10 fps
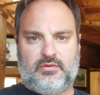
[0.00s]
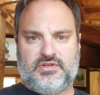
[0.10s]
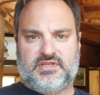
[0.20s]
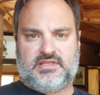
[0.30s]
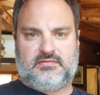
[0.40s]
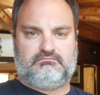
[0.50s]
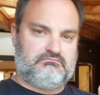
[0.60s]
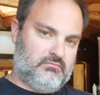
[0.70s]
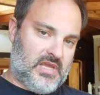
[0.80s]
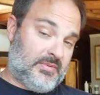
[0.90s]
I would just
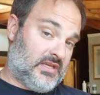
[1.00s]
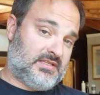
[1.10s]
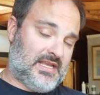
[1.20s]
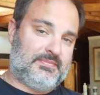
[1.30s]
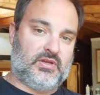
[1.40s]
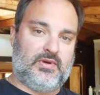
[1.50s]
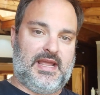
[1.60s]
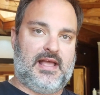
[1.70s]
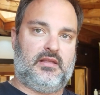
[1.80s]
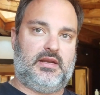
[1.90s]
maybe accept the
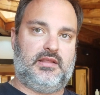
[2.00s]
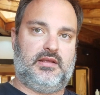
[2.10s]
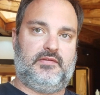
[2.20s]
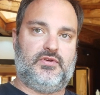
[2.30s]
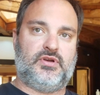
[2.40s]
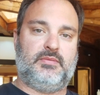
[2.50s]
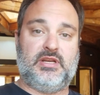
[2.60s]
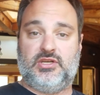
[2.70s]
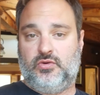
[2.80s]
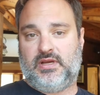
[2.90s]
reality that if you're going to
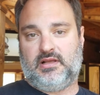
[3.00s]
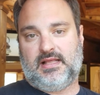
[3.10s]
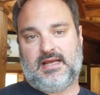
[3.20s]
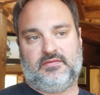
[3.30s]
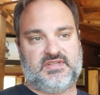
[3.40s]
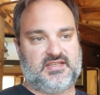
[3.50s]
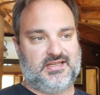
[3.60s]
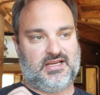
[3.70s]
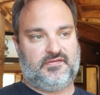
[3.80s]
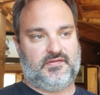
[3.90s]
be doing a lot of
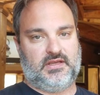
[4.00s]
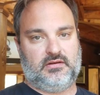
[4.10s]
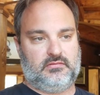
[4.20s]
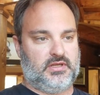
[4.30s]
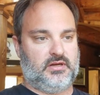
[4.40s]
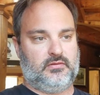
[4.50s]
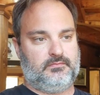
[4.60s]
stuff in,